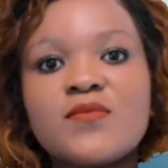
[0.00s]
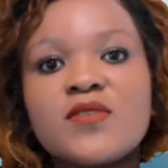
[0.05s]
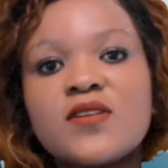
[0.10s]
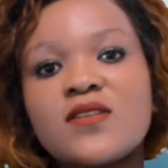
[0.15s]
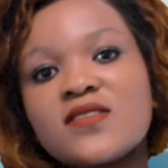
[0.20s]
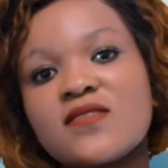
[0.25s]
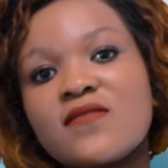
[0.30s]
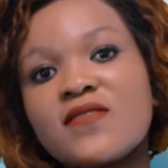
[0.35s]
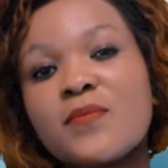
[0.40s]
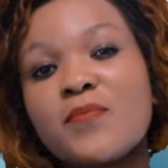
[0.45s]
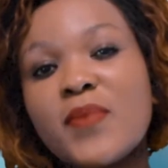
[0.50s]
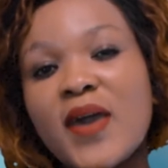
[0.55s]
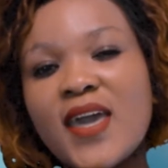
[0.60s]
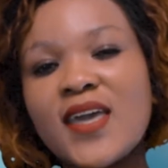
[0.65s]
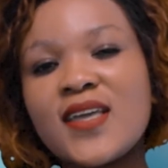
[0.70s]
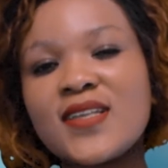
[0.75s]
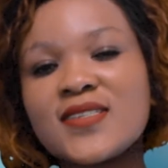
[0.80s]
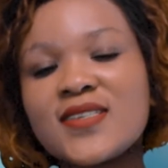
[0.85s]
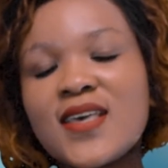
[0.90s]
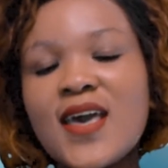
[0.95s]
because of the
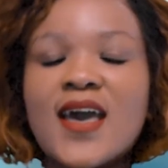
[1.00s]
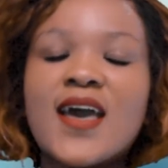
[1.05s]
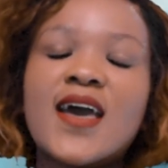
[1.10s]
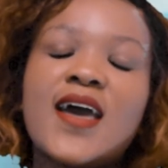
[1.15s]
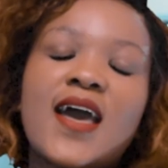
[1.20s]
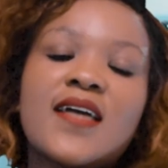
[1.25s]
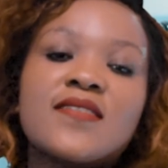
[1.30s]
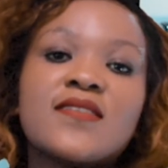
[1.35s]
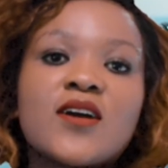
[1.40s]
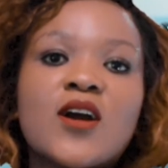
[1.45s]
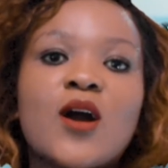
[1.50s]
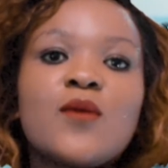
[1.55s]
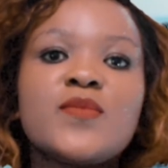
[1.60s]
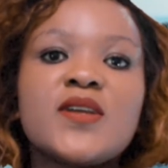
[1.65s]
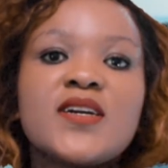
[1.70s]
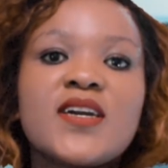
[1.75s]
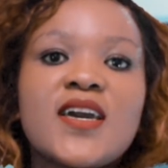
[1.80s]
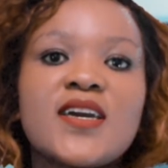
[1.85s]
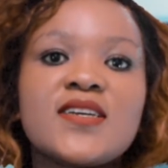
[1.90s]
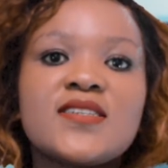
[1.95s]
pains and the
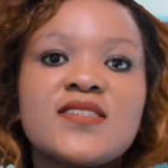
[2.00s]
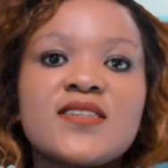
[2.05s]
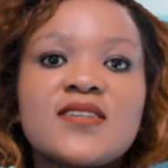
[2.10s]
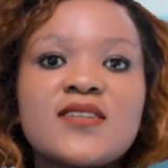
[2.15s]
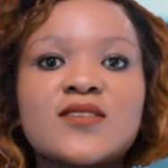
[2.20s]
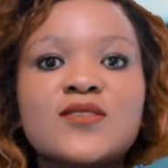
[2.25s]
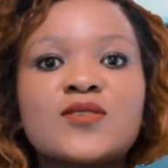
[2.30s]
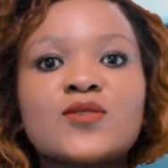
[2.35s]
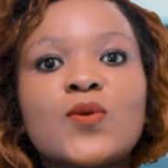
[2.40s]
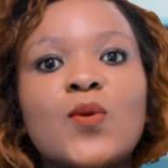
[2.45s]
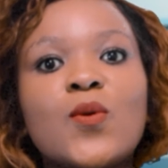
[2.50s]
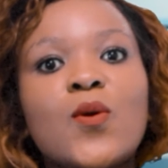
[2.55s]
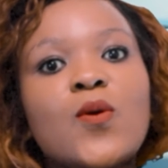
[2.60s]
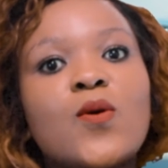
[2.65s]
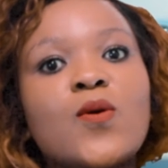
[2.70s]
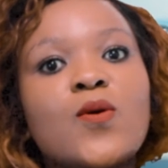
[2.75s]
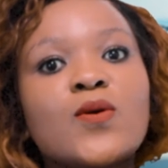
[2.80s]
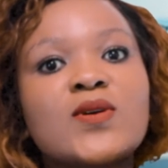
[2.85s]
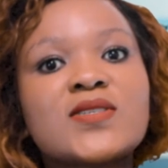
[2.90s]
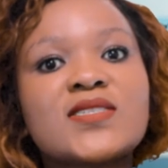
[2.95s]
complications
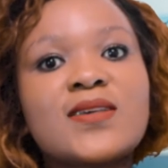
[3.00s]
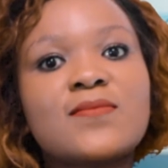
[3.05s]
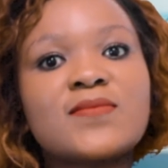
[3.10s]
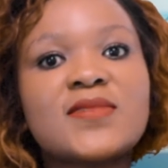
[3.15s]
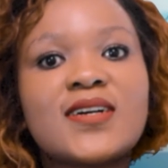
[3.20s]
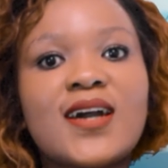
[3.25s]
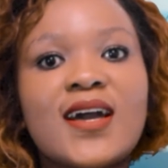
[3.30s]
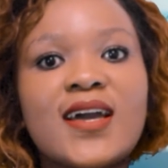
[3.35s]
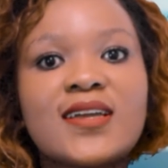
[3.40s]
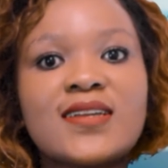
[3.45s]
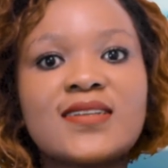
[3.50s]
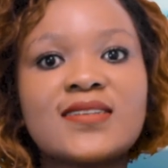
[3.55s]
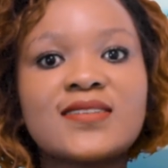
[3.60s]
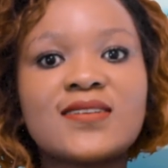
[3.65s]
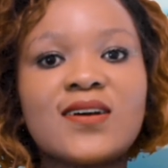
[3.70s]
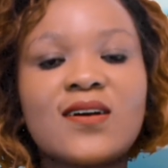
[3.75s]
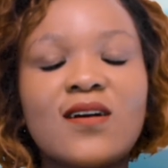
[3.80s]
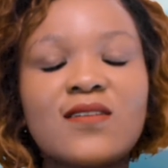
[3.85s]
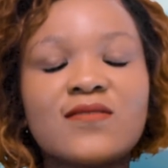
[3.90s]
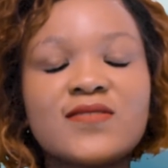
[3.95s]
or some kind
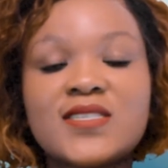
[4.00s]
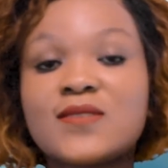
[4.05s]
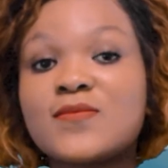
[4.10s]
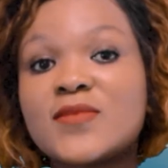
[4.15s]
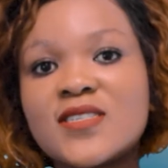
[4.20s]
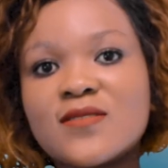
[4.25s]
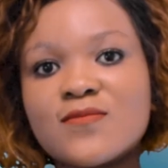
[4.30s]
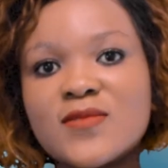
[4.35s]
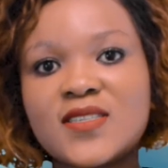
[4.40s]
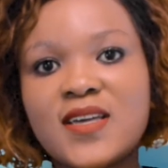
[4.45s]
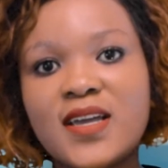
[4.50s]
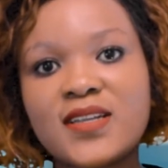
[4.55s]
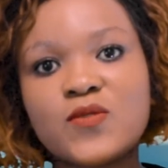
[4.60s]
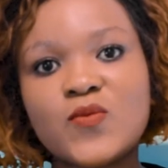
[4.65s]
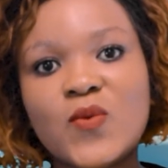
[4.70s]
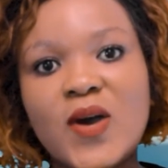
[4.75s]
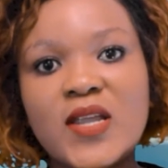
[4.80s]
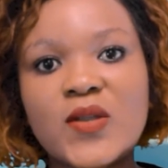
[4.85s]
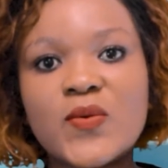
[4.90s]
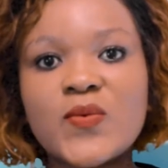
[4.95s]
of symptoms that
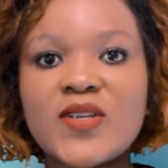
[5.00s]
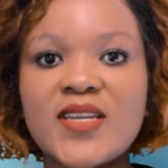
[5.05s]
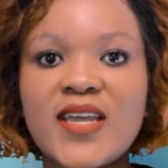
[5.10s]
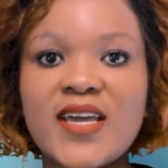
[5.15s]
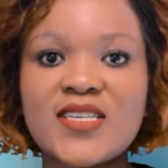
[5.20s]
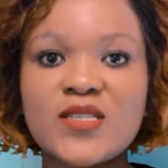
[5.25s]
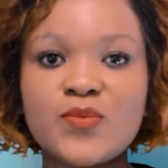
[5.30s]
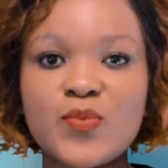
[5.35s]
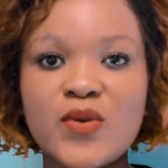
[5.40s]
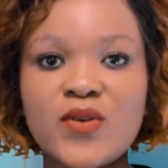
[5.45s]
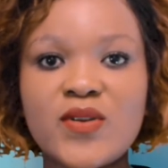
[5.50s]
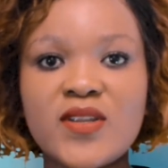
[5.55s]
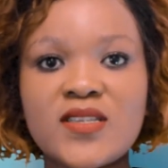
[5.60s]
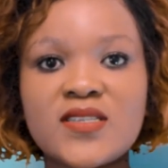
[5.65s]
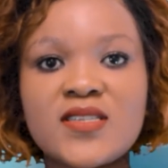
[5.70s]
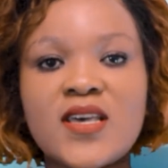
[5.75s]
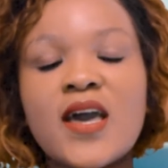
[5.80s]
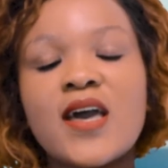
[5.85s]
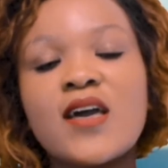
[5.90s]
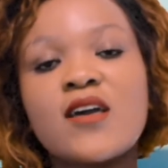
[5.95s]
one would experience
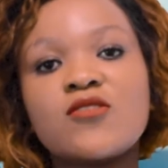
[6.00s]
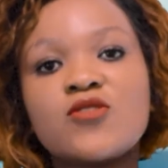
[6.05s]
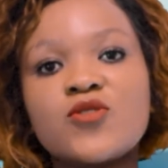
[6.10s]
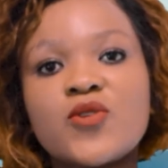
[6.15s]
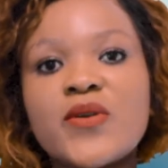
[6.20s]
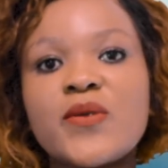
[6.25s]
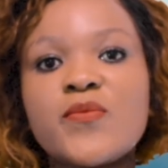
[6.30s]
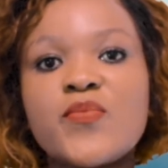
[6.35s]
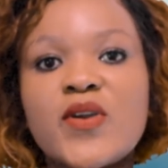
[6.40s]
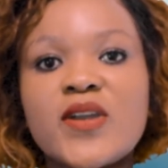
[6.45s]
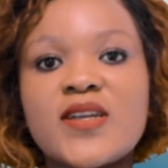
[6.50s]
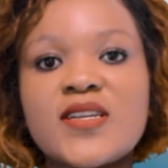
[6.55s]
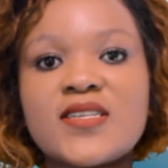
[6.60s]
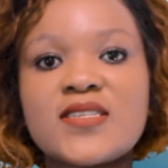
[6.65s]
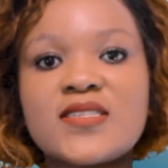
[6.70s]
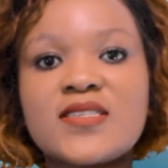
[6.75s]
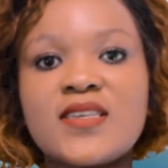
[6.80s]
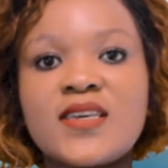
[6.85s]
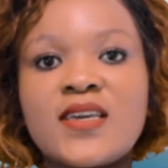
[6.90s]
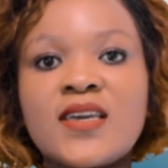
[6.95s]
during
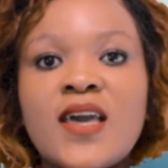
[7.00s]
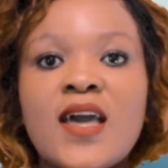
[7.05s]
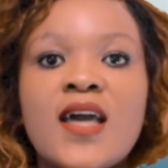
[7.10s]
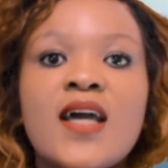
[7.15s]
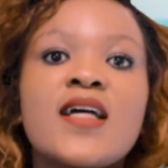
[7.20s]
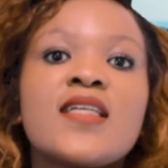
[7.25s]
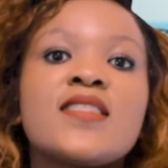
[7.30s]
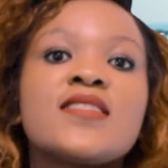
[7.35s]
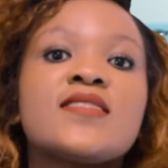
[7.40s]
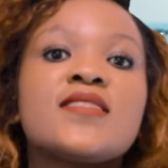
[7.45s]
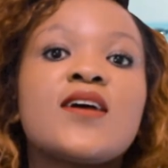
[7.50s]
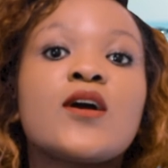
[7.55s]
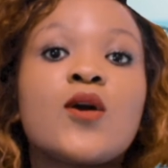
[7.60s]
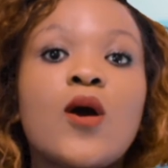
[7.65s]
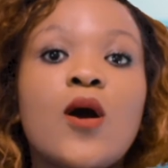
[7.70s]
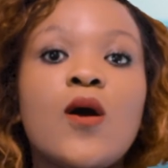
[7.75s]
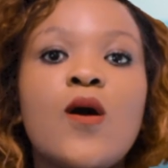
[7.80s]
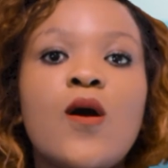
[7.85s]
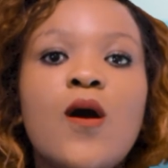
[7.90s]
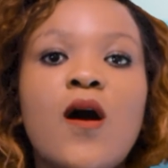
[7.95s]
pregnancy. The
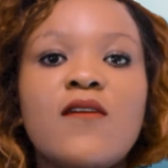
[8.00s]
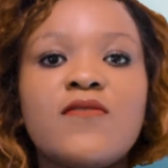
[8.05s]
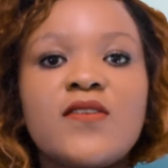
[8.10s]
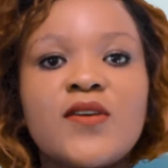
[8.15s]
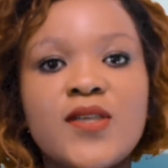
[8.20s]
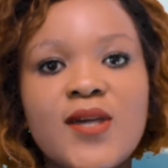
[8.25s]
goal of